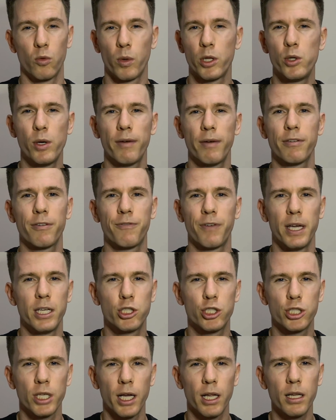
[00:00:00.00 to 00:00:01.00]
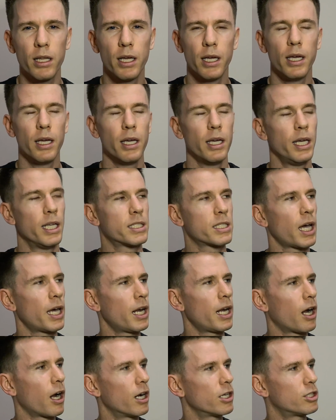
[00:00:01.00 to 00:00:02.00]
When you have a face shell, it's kind
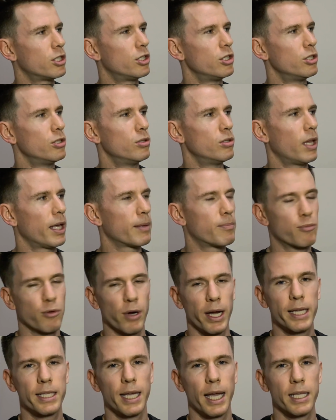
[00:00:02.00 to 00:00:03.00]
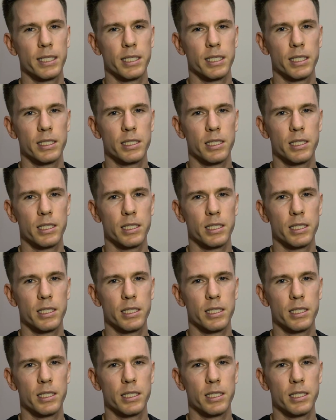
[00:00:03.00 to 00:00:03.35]
of hard to do like breakdancing